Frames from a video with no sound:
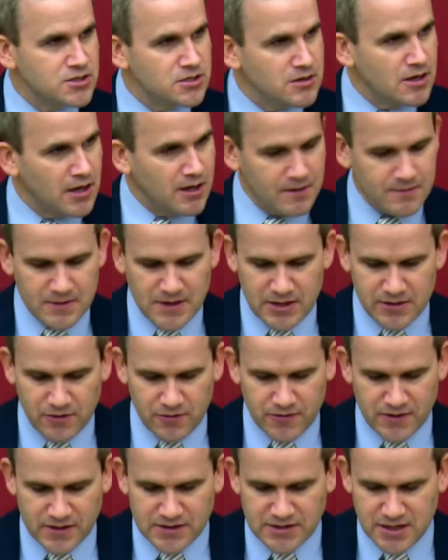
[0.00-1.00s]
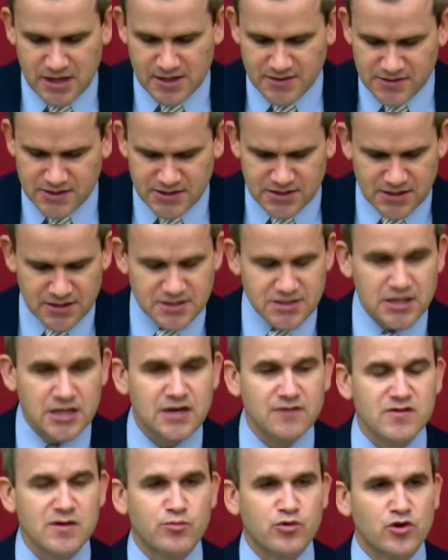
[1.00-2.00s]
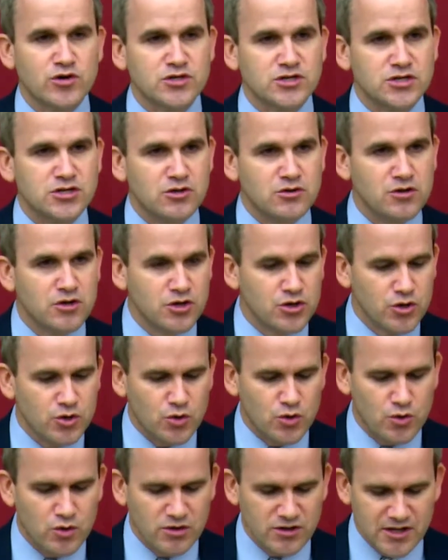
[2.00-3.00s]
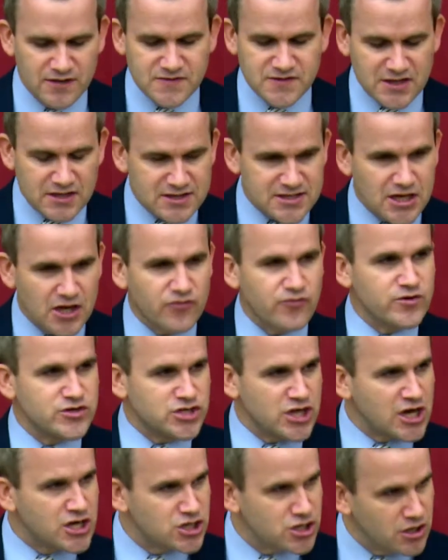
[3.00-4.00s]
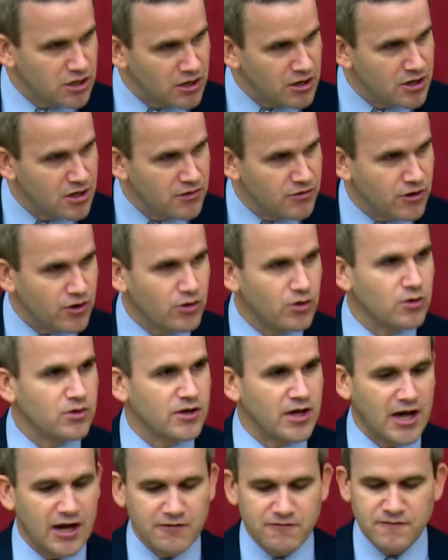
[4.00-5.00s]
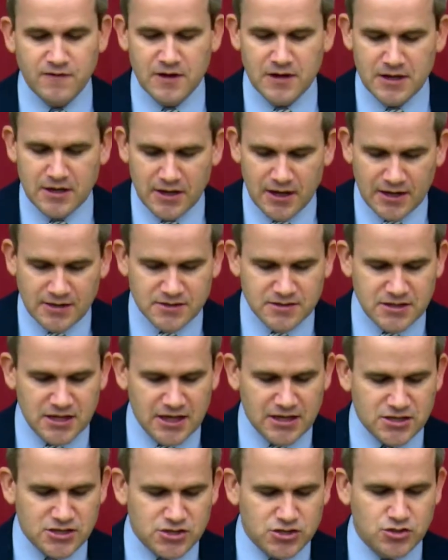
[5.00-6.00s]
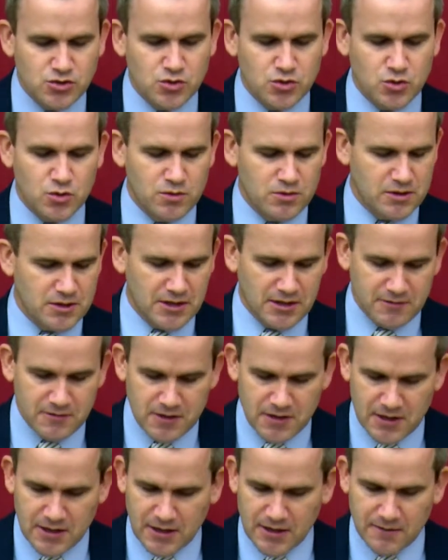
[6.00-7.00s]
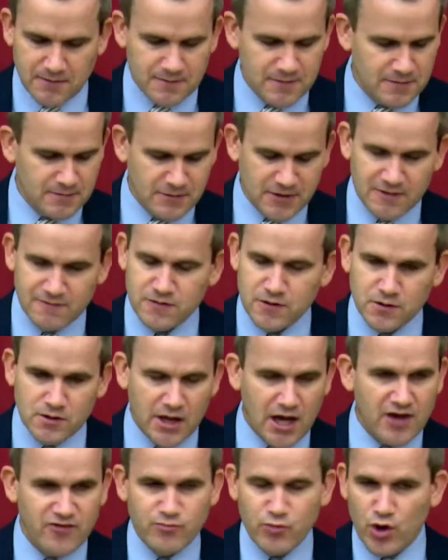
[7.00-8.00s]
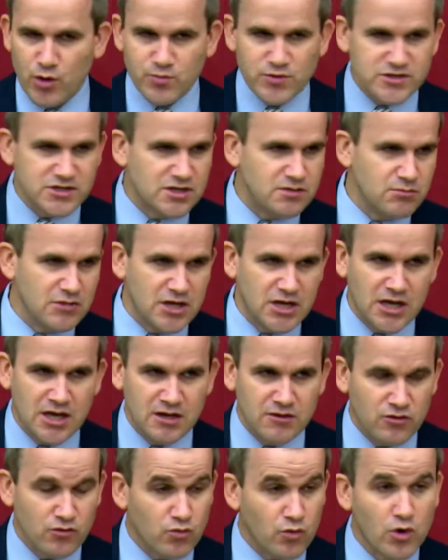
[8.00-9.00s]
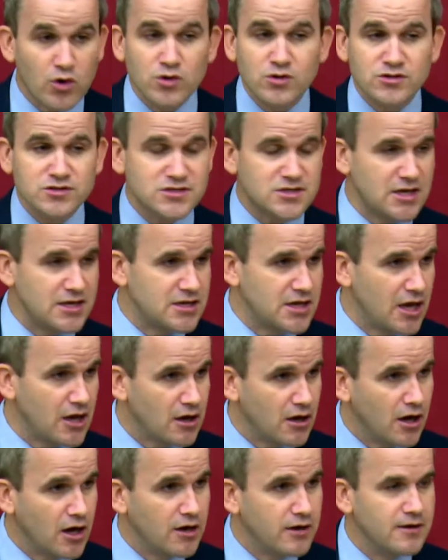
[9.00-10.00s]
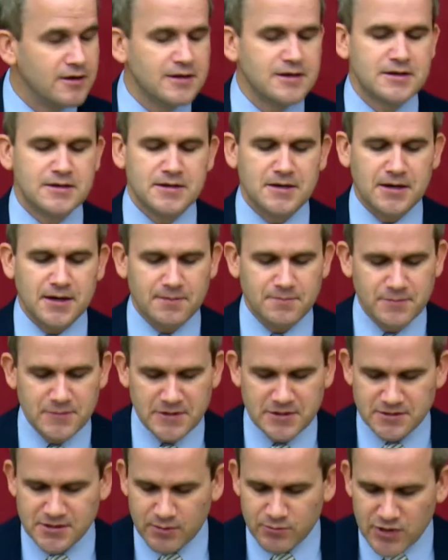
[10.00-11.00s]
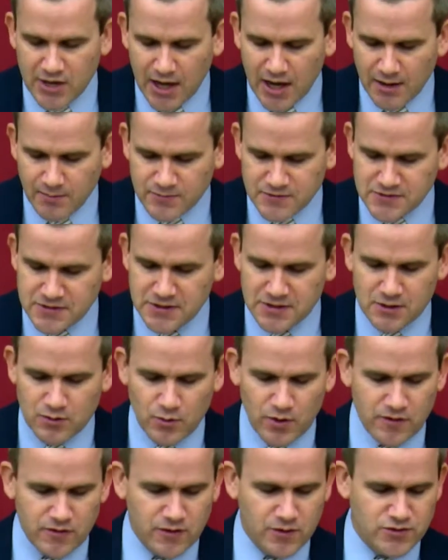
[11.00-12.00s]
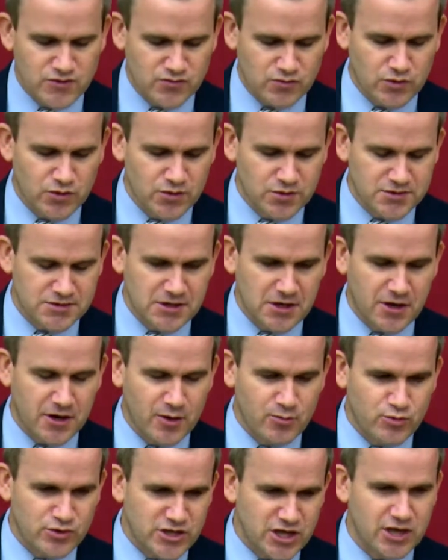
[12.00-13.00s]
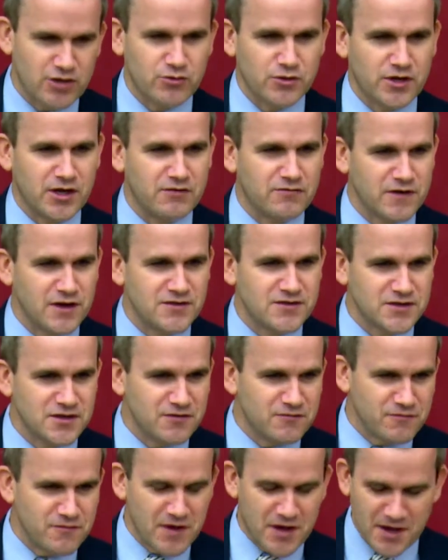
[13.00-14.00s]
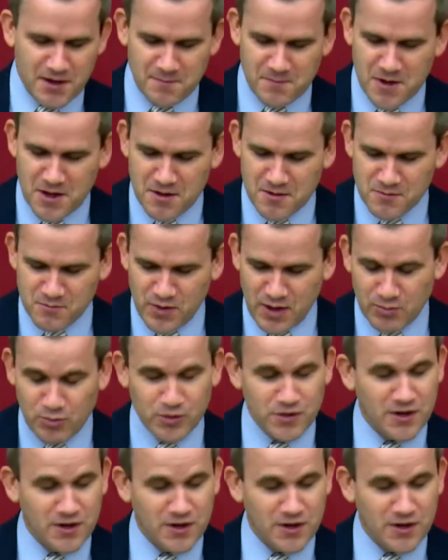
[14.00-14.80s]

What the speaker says: an authentic existence. Think of the person who lives in self-rejection their whole life and seeks to give their life purpose and meaning in the roles they take on. Sometimes when those roles are particularly offensive, people